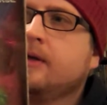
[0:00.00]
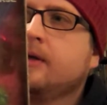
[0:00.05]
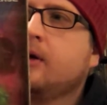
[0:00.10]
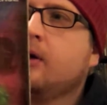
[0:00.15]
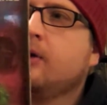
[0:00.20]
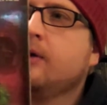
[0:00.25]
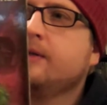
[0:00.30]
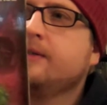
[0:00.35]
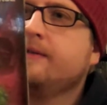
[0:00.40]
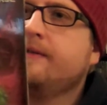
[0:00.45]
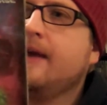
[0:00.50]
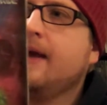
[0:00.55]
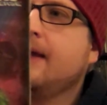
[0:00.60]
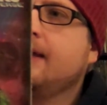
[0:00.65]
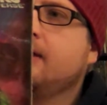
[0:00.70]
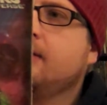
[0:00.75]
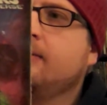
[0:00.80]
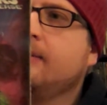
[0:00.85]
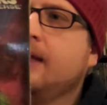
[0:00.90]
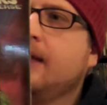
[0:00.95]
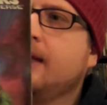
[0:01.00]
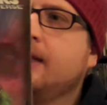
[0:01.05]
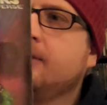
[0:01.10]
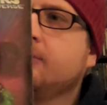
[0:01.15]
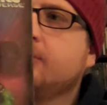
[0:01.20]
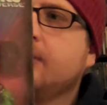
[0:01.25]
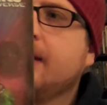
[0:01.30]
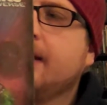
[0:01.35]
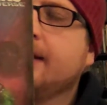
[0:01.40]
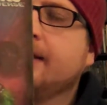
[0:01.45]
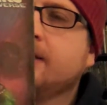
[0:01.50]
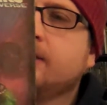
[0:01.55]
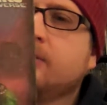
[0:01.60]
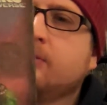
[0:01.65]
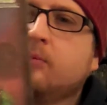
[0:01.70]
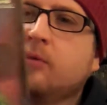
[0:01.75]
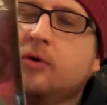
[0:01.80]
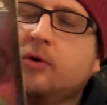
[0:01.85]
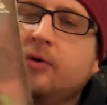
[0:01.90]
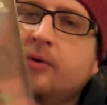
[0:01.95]
Courage of Adam and Dragon's
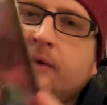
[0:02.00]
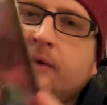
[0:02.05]
Brood.